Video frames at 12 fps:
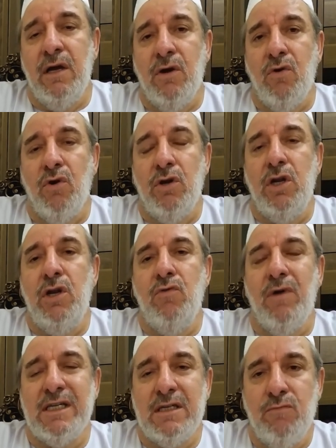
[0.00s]

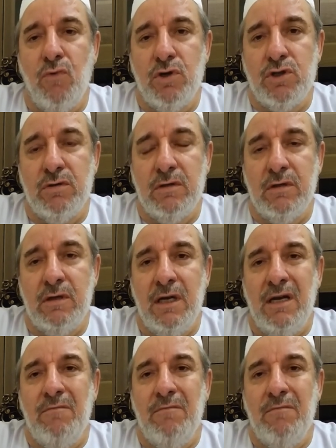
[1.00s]
continuous motion,